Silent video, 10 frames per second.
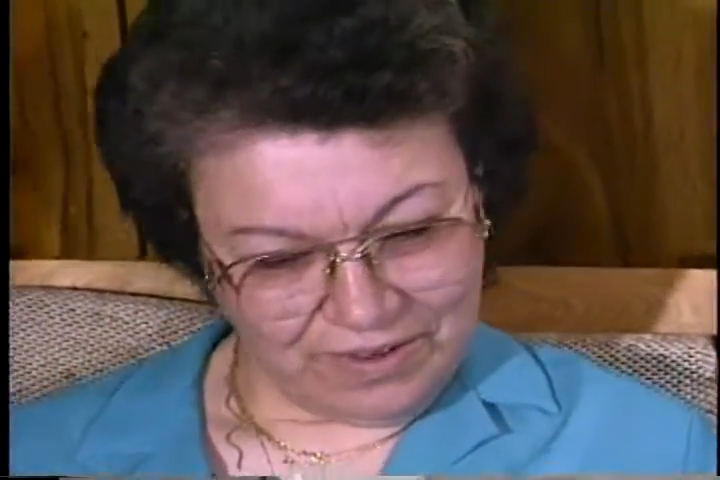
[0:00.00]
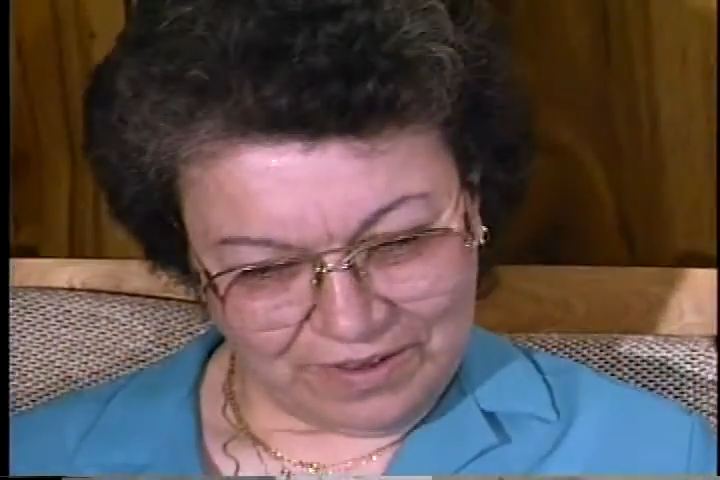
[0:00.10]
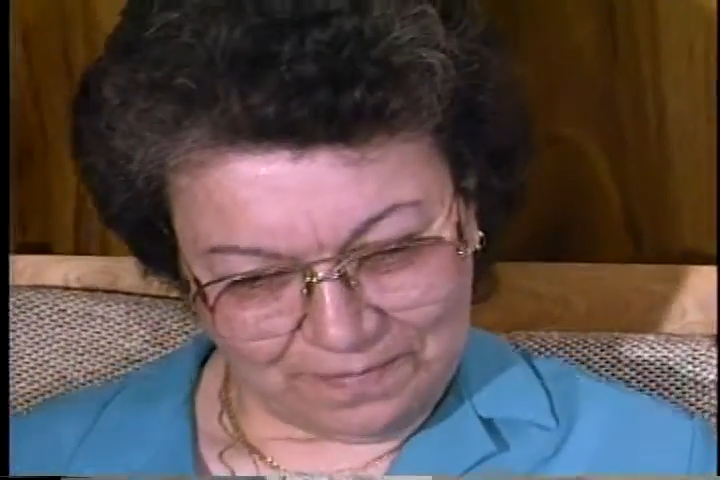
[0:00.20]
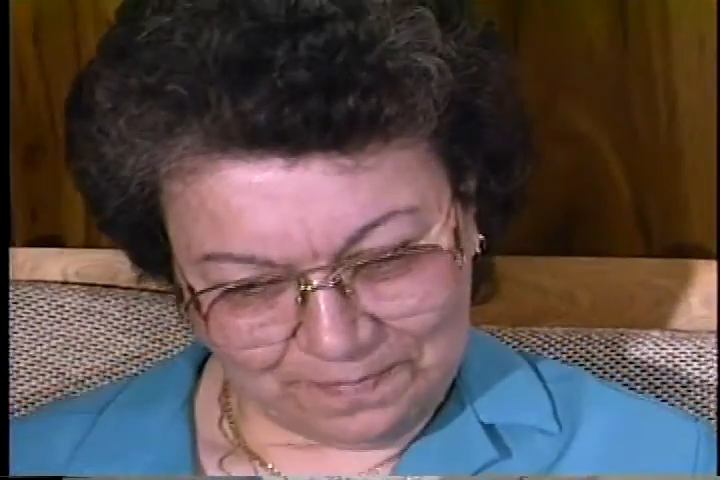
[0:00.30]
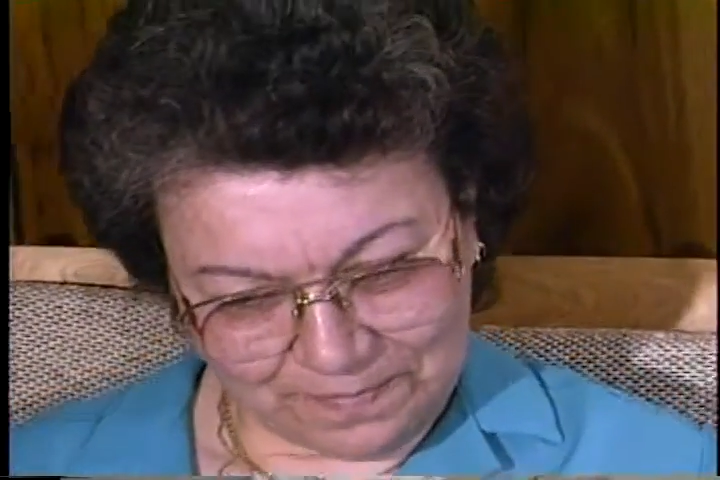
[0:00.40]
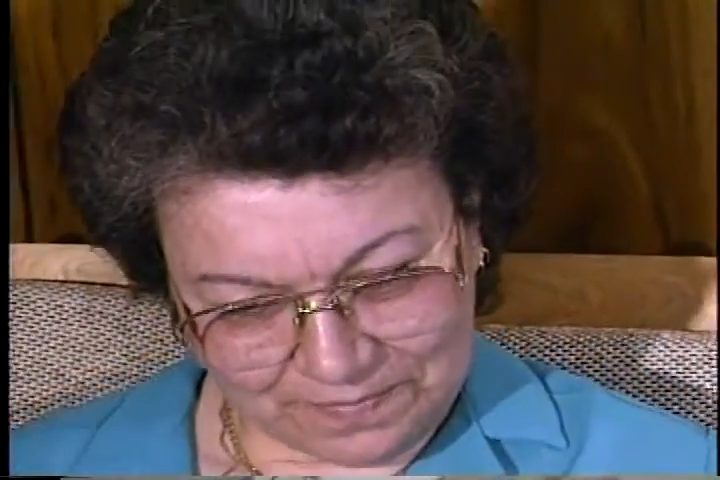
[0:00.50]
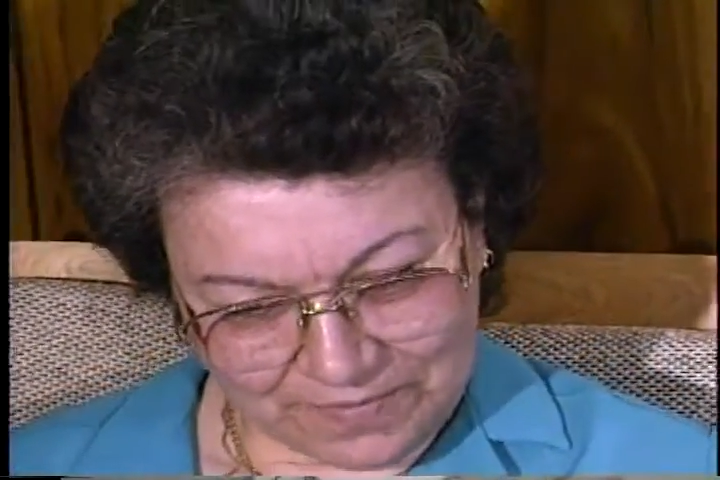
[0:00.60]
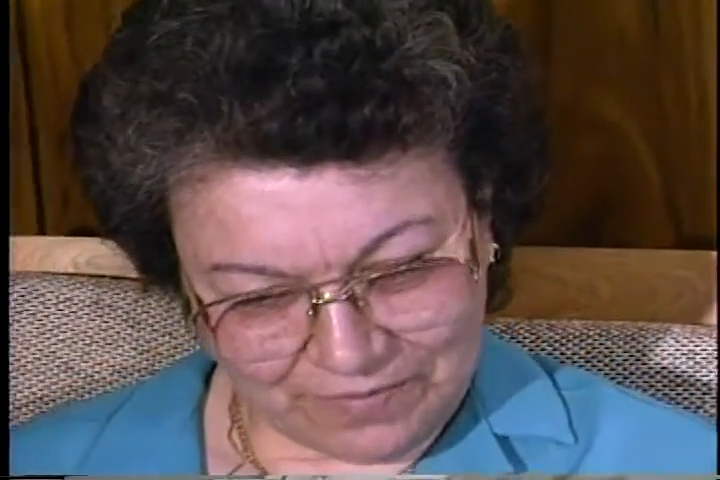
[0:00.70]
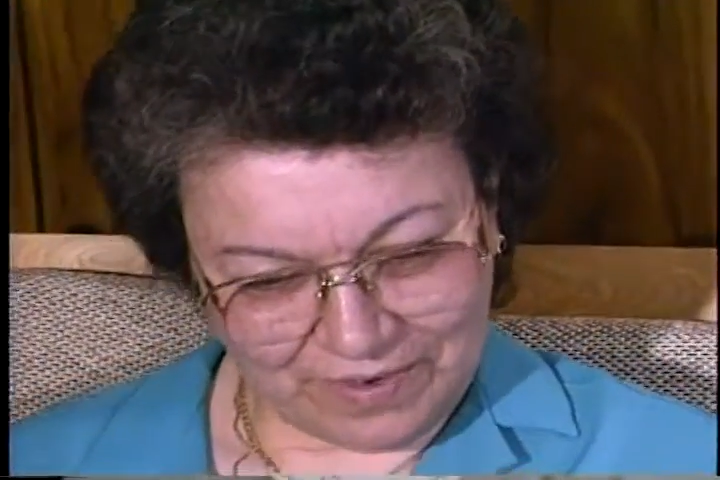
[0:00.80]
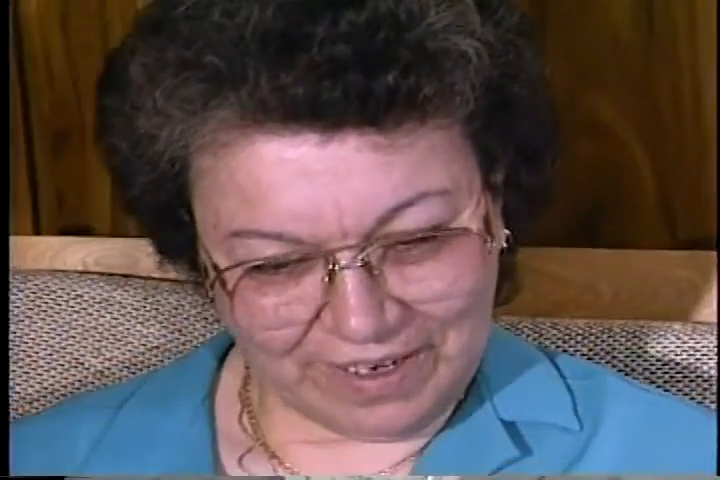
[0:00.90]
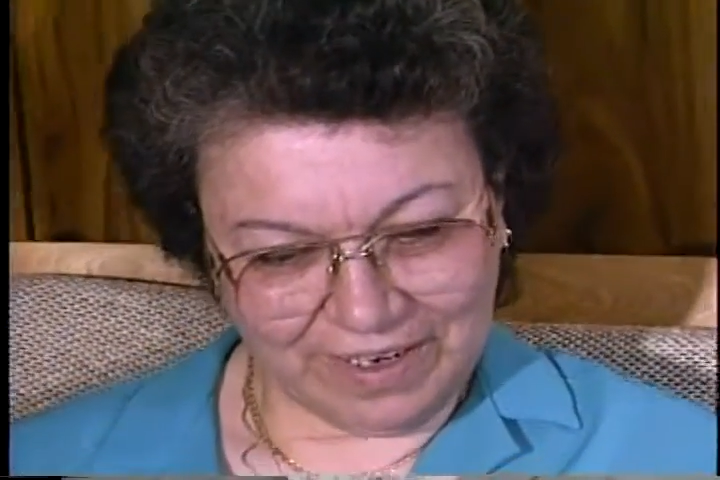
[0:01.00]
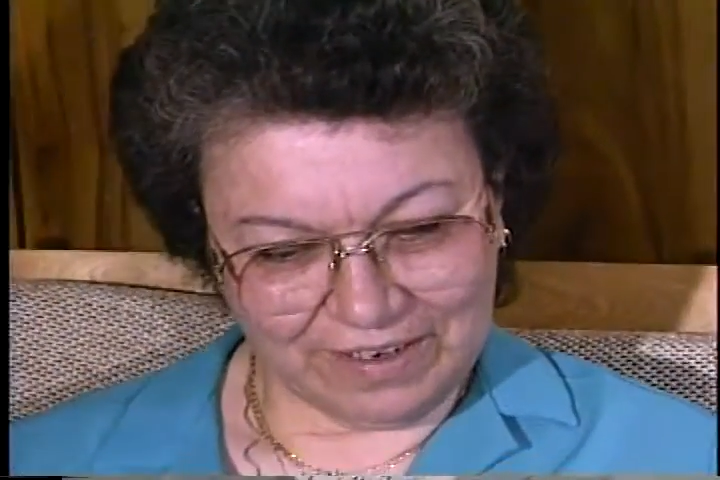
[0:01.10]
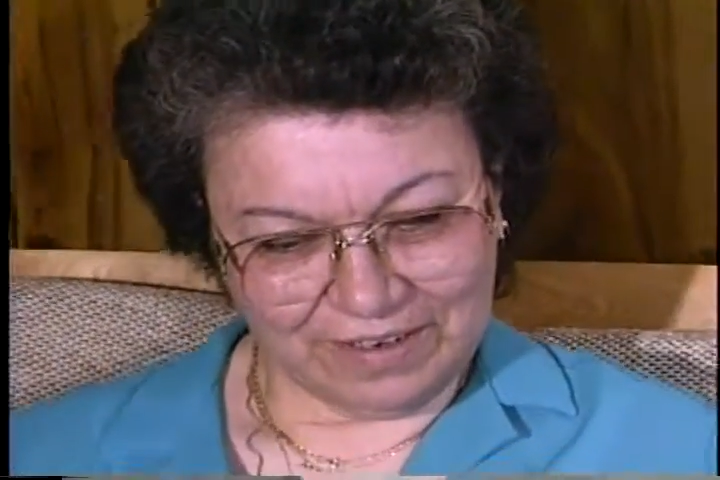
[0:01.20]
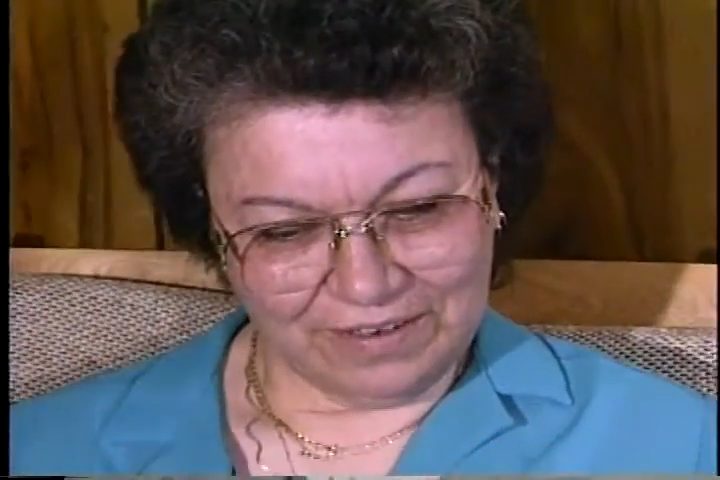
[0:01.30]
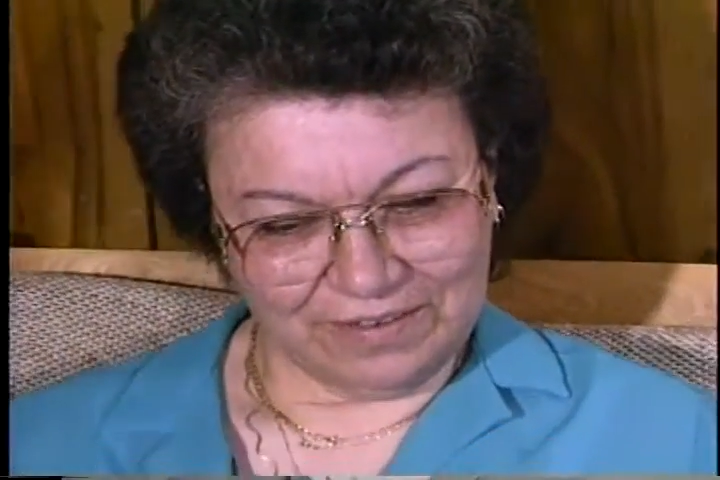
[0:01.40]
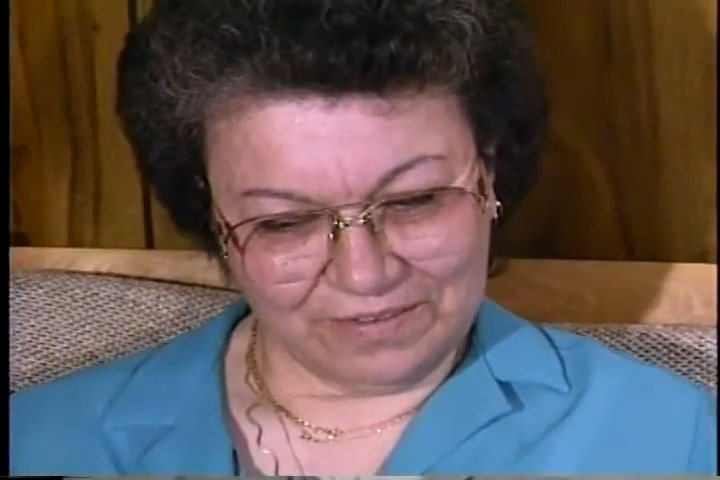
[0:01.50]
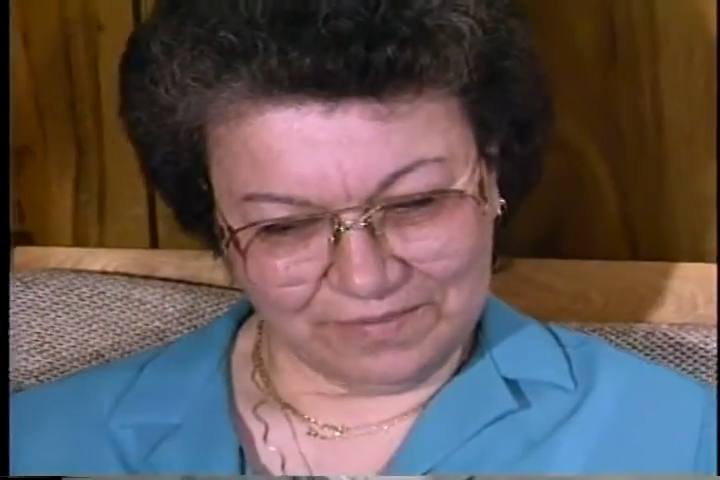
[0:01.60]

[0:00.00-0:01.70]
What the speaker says: I can get